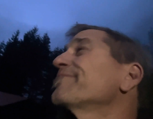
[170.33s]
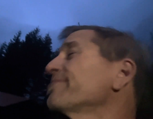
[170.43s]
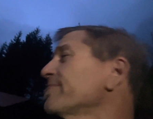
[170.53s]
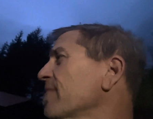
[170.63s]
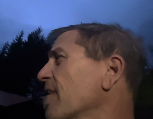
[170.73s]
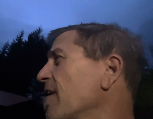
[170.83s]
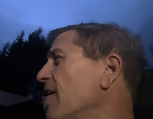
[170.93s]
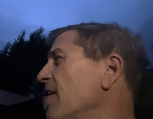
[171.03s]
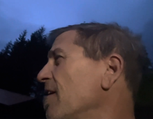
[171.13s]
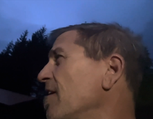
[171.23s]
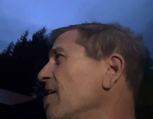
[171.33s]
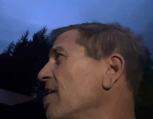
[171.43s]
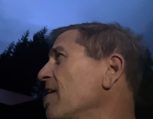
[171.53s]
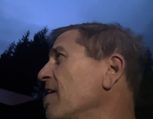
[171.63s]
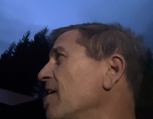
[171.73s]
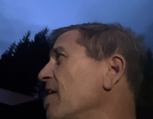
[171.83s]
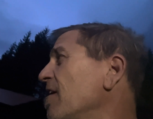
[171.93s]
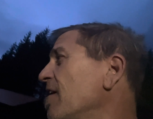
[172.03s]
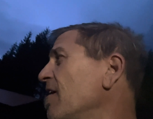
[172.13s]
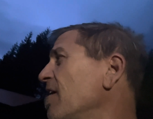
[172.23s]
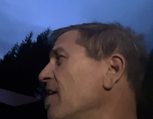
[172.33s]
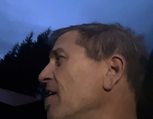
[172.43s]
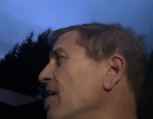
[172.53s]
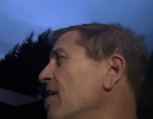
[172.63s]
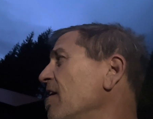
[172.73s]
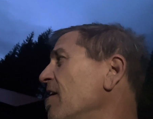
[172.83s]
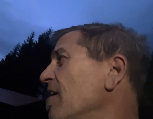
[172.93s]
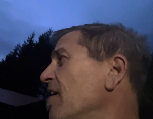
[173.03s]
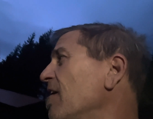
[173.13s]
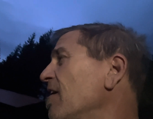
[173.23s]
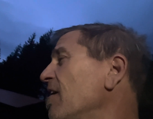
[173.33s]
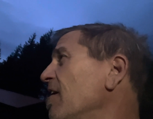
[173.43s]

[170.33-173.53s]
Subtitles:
Nothing is said.